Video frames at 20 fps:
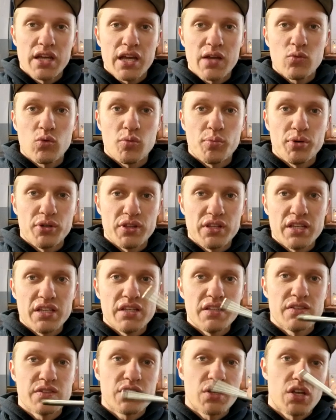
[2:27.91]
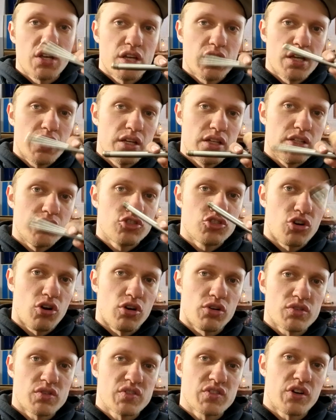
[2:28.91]
and we'll put these in
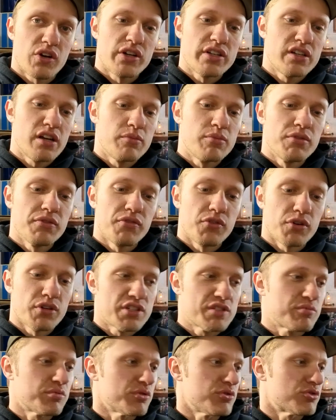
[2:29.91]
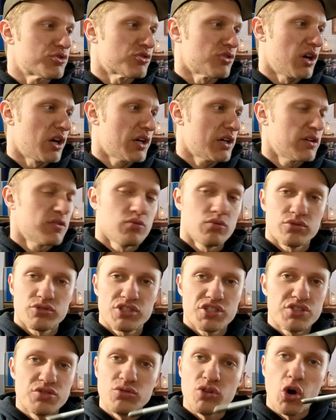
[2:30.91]
Charles's REW for his blue truck. We'll
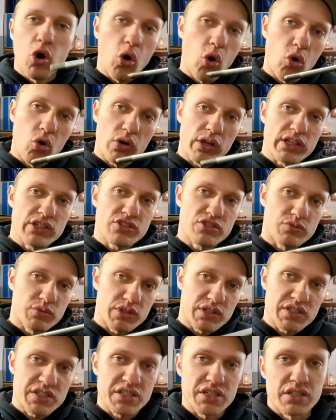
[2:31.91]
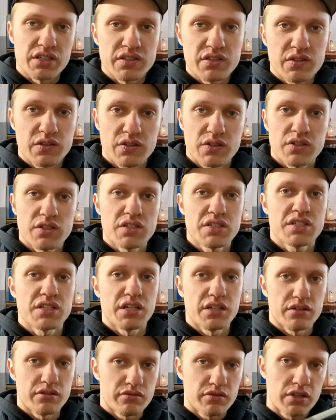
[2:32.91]
just do the whole engine with the studs
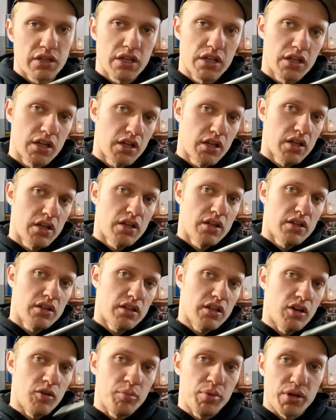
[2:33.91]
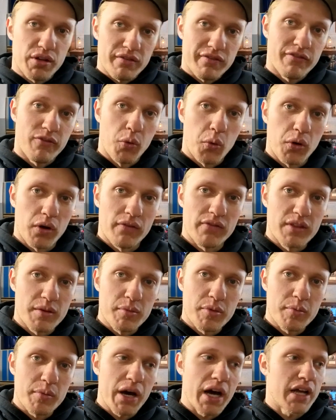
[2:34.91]
instead of, you know, putting 4 of
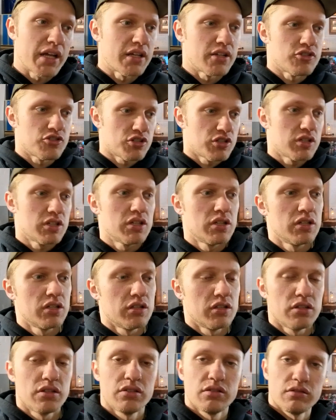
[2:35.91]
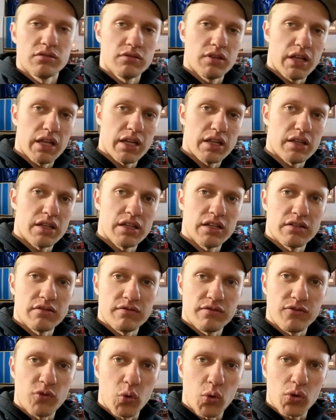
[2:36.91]
them in my engine and
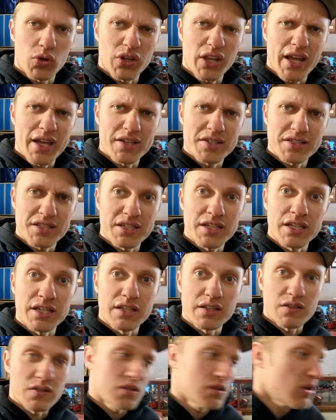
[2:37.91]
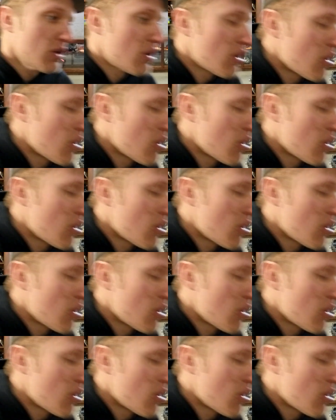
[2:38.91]
then 4 less in his.